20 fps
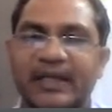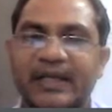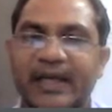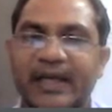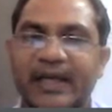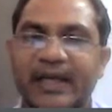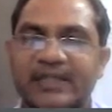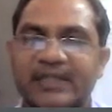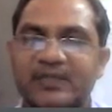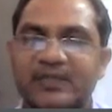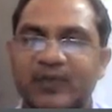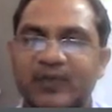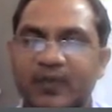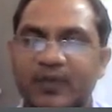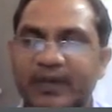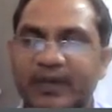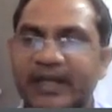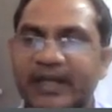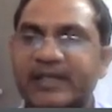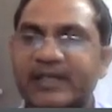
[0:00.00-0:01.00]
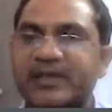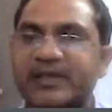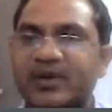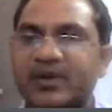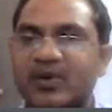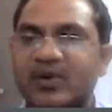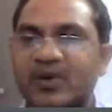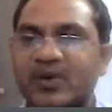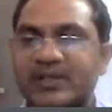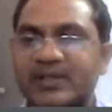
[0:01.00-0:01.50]
K is
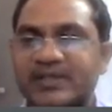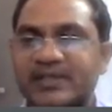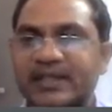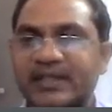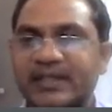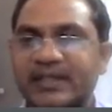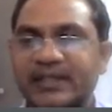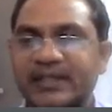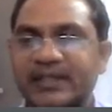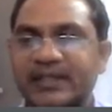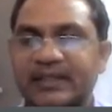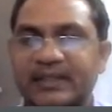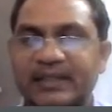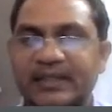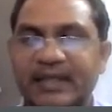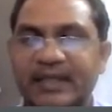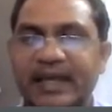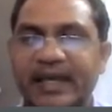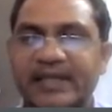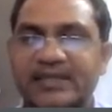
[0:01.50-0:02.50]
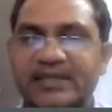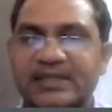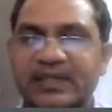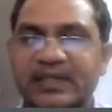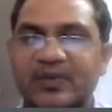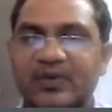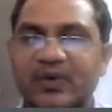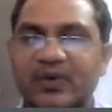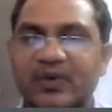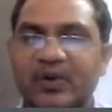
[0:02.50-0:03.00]
propagation constant. K is
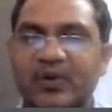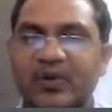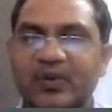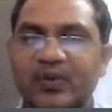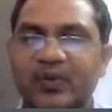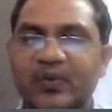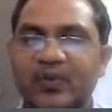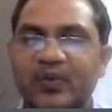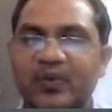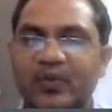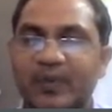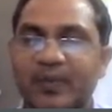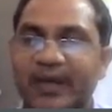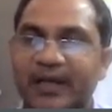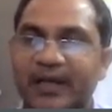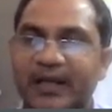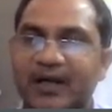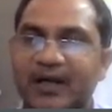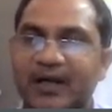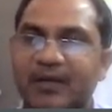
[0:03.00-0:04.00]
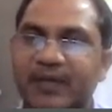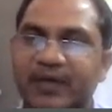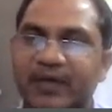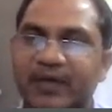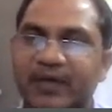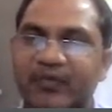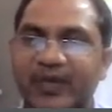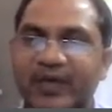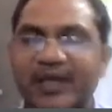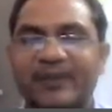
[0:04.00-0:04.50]
equal to omega
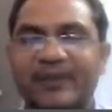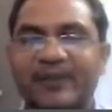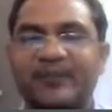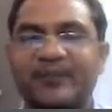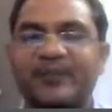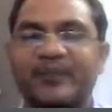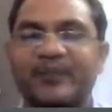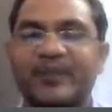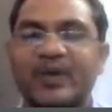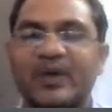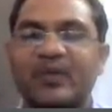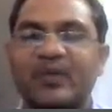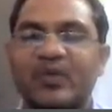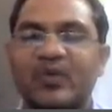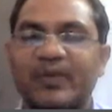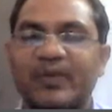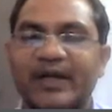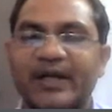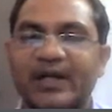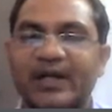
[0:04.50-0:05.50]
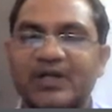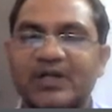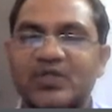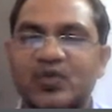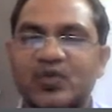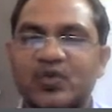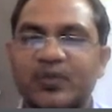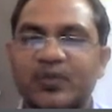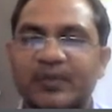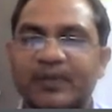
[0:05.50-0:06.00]
by v, omega
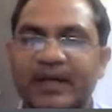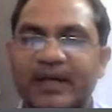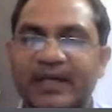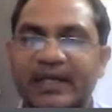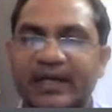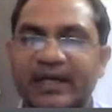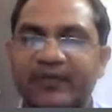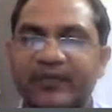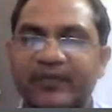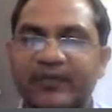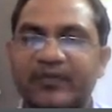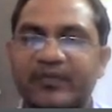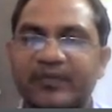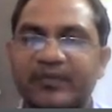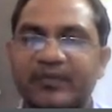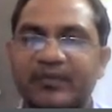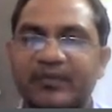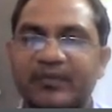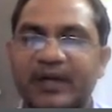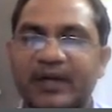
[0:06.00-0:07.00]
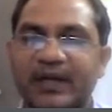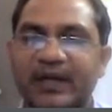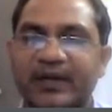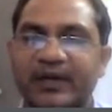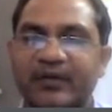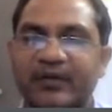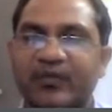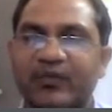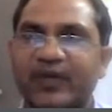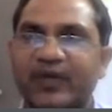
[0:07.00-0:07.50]
2 pi f
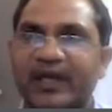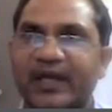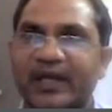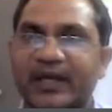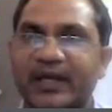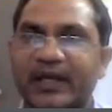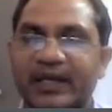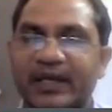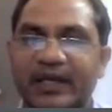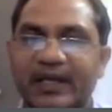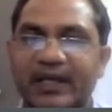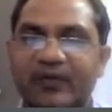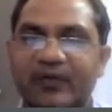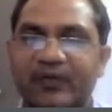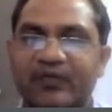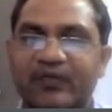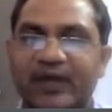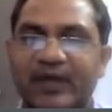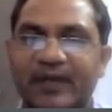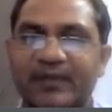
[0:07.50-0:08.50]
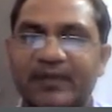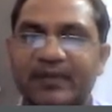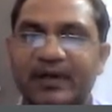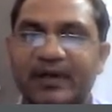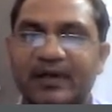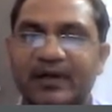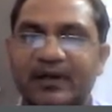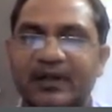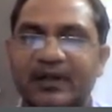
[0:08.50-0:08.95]
by v f lambda.